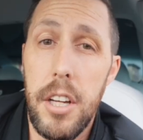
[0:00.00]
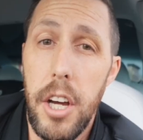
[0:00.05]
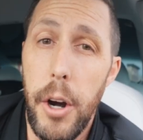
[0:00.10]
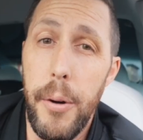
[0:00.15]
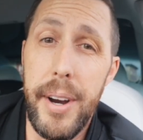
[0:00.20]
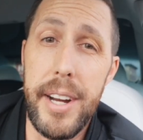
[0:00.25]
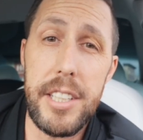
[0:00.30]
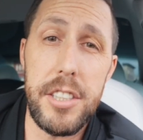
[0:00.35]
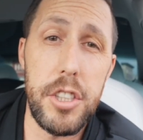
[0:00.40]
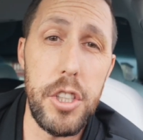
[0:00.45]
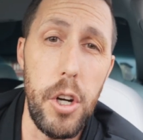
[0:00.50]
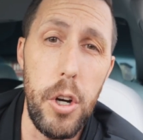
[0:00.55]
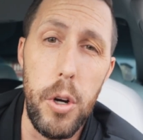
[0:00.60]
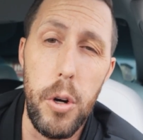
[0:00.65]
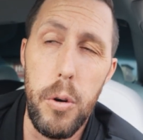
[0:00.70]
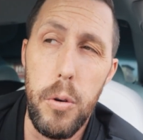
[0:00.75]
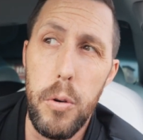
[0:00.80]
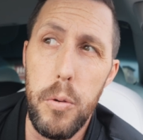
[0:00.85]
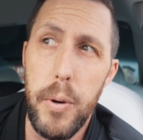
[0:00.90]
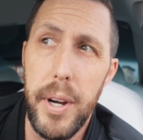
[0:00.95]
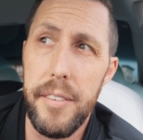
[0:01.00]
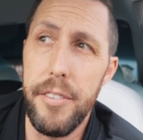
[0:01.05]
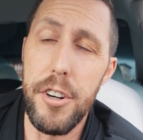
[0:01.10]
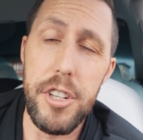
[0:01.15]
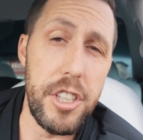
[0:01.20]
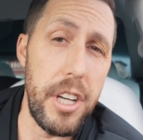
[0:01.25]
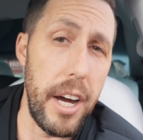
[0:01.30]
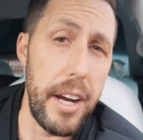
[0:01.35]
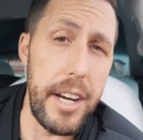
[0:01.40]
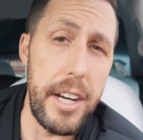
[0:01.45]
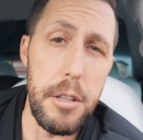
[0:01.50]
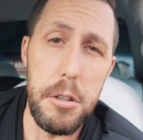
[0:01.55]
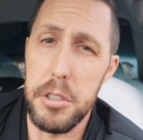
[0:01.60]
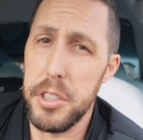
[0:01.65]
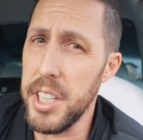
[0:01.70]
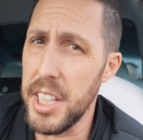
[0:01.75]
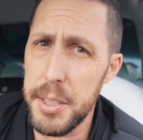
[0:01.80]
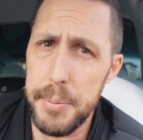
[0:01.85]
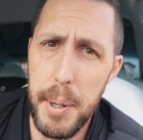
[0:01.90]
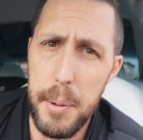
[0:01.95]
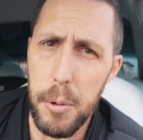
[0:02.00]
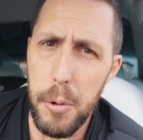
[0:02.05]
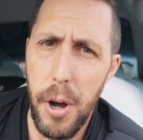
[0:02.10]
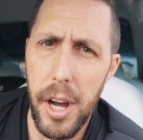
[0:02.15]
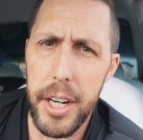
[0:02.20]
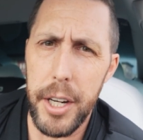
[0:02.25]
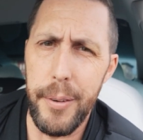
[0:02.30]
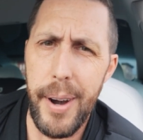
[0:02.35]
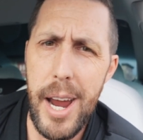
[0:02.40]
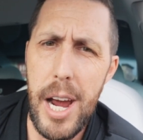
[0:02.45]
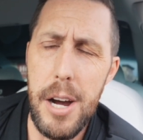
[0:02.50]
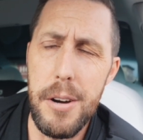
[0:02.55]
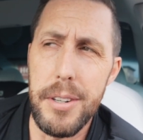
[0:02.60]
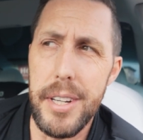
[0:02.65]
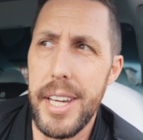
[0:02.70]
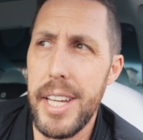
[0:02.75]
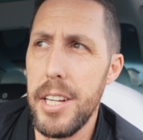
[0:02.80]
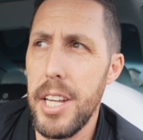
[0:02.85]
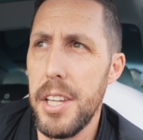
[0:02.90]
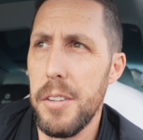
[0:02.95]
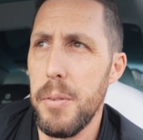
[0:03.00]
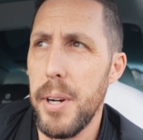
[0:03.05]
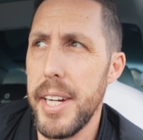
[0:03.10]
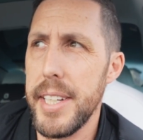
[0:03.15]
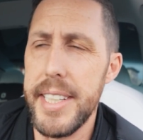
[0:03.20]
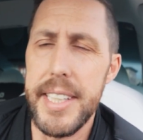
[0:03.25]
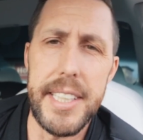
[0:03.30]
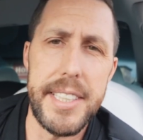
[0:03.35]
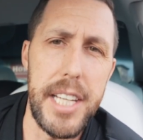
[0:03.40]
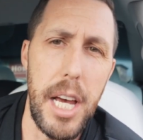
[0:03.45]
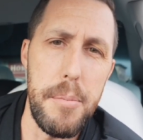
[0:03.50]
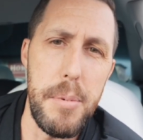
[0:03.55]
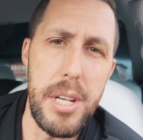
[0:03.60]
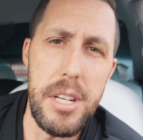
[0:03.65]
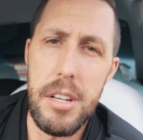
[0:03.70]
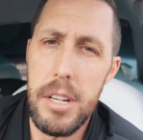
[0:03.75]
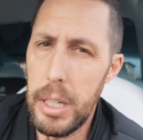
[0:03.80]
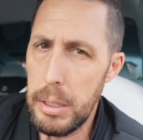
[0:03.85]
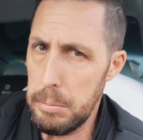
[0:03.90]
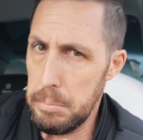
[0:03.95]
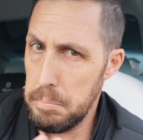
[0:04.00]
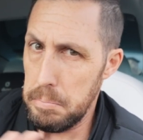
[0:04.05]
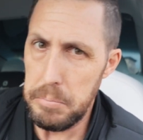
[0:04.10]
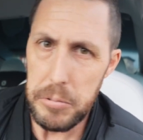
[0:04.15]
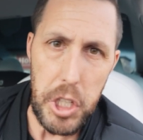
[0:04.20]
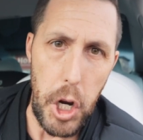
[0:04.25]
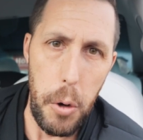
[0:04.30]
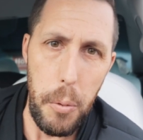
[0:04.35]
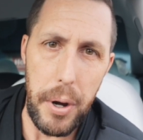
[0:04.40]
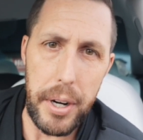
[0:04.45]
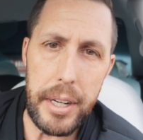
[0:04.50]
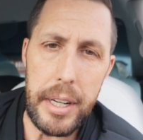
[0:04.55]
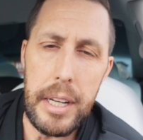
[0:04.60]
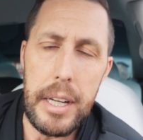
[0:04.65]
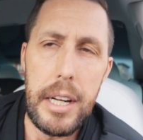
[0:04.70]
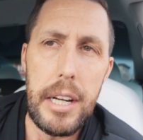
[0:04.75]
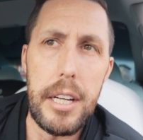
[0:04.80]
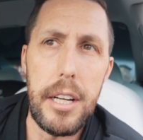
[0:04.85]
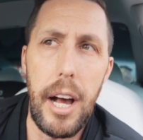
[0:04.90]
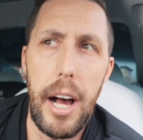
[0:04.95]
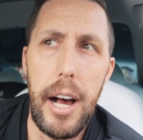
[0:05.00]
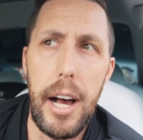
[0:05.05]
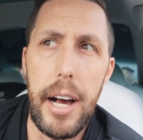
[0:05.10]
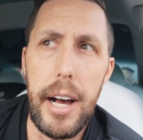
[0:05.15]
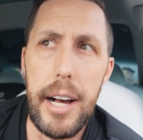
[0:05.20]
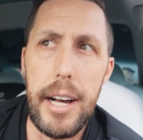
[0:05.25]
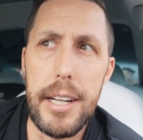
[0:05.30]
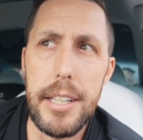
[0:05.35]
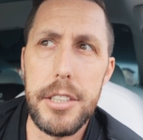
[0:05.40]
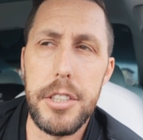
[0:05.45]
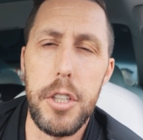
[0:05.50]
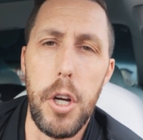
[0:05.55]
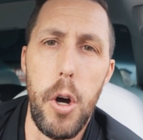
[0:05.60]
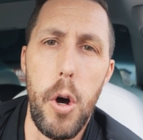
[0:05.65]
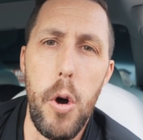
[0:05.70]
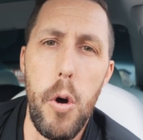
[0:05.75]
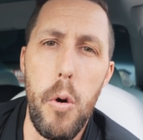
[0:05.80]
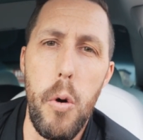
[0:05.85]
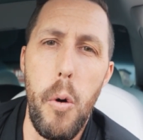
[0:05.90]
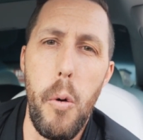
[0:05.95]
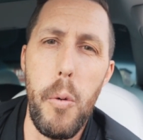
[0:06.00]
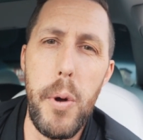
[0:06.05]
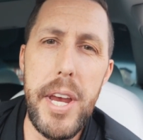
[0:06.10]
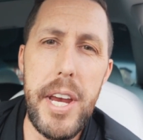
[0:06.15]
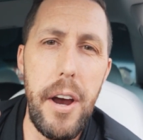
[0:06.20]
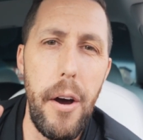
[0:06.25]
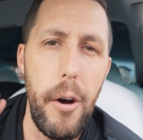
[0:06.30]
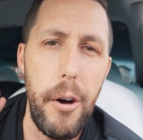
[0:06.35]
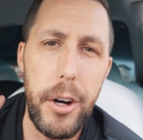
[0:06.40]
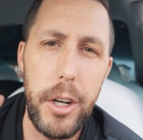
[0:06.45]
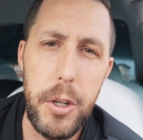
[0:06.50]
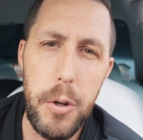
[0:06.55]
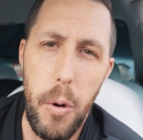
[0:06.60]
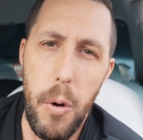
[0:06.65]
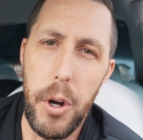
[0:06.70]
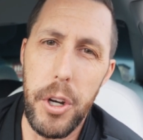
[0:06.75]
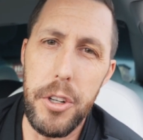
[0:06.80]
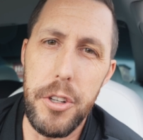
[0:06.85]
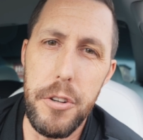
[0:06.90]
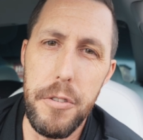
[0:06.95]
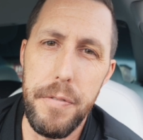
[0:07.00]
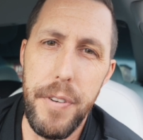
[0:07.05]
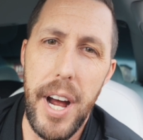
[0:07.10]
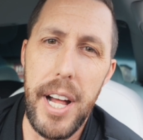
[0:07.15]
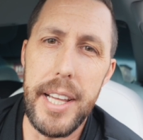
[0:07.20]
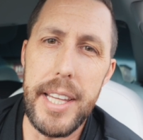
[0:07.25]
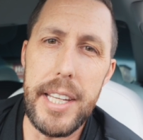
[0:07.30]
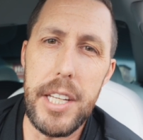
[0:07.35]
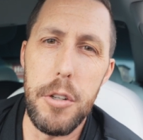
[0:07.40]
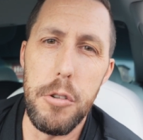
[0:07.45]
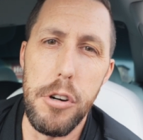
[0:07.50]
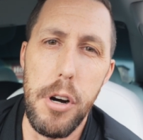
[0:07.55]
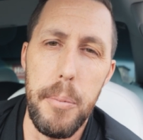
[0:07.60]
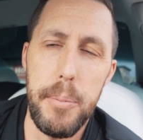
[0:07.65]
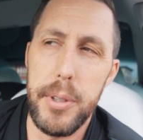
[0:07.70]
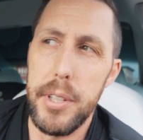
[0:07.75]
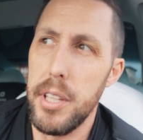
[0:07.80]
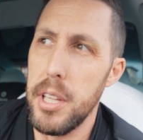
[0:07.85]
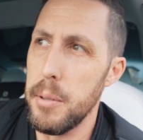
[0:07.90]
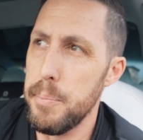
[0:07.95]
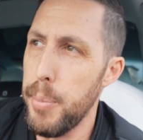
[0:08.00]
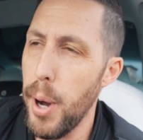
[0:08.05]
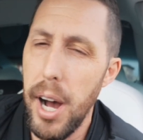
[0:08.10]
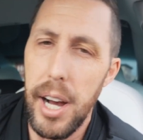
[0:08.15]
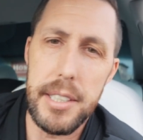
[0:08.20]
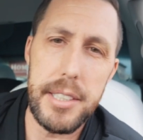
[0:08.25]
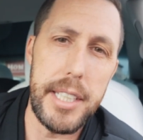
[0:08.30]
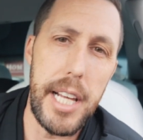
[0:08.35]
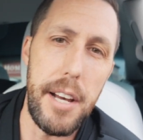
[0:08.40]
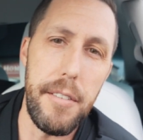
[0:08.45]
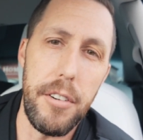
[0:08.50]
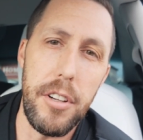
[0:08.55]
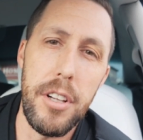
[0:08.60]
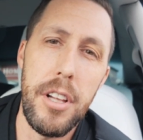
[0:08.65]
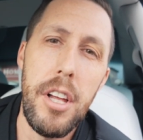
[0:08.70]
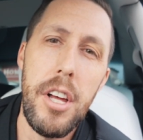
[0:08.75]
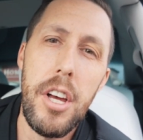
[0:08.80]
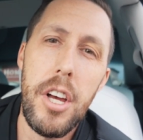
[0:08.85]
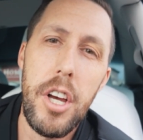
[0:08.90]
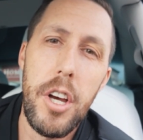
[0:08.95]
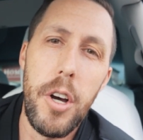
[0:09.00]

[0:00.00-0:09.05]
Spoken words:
All right, so when I first got here, there was tons of people walking around, and then when I did the summon, no one. So we are going to finally go up to the boss level.